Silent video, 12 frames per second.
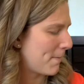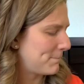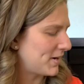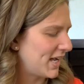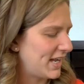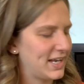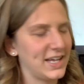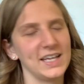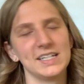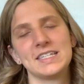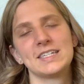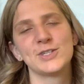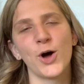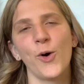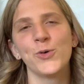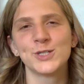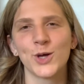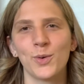But it's
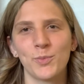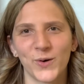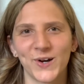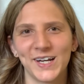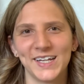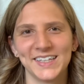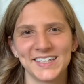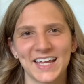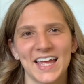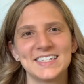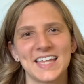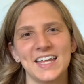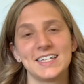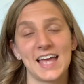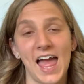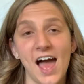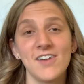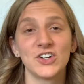so, so important, like I said, to
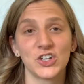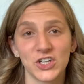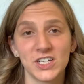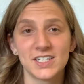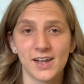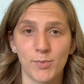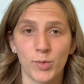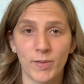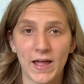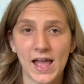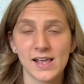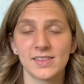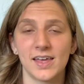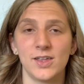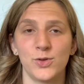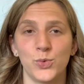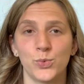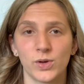have a good diaper bag that
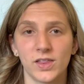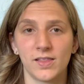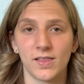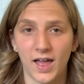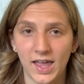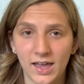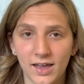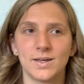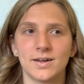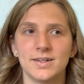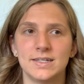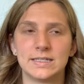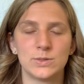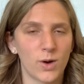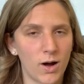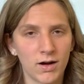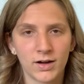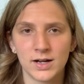you really like, because you
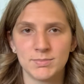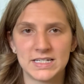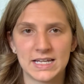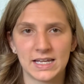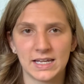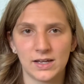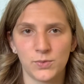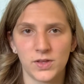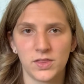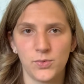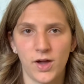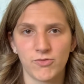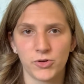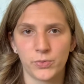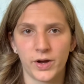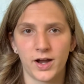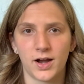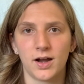are going to be taking it with you
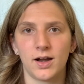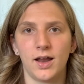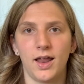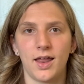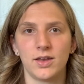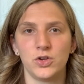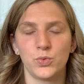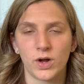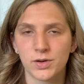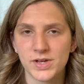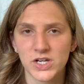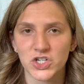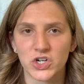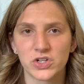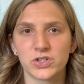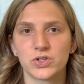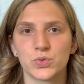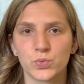everywhere, and you want to make sure
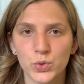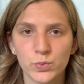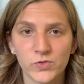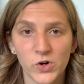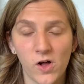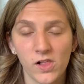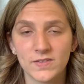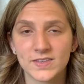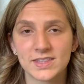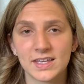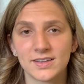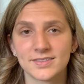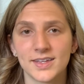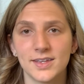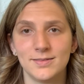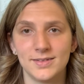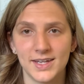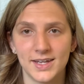there's room for all of the things that
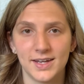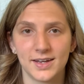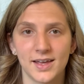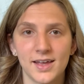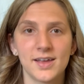you need.